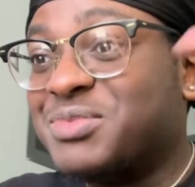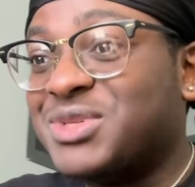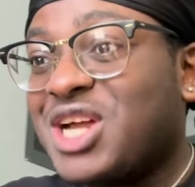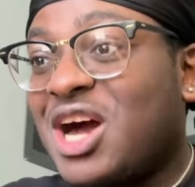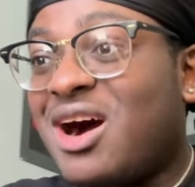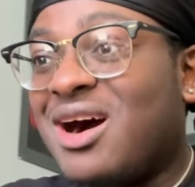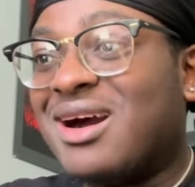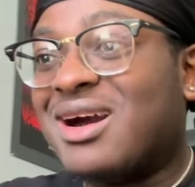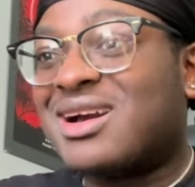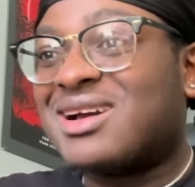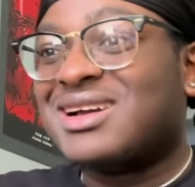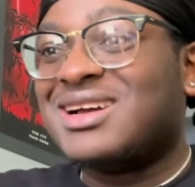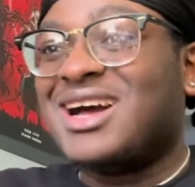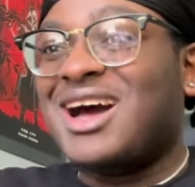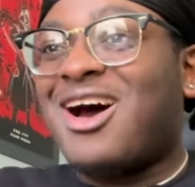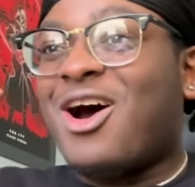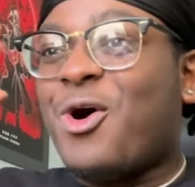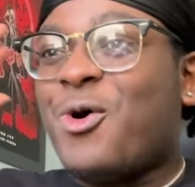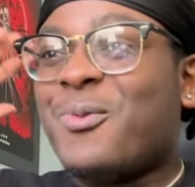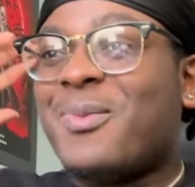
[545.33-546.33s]
dunk.
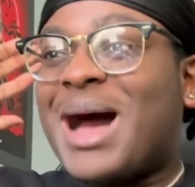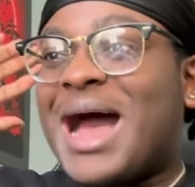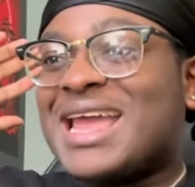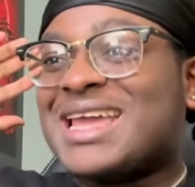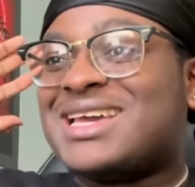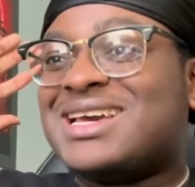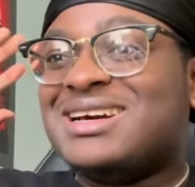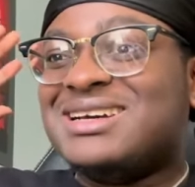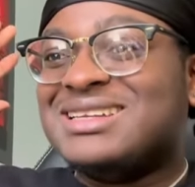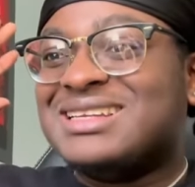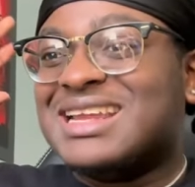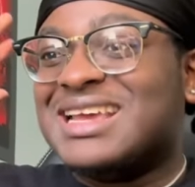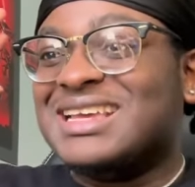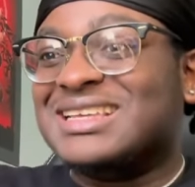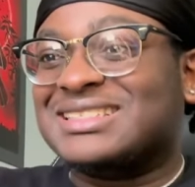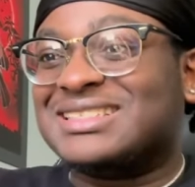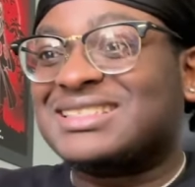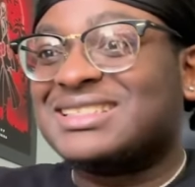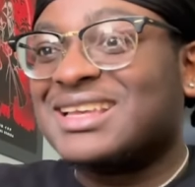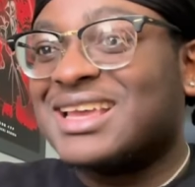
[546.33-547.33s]
Oh my
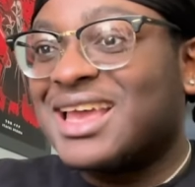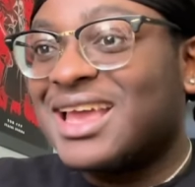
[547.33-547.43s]
goodness.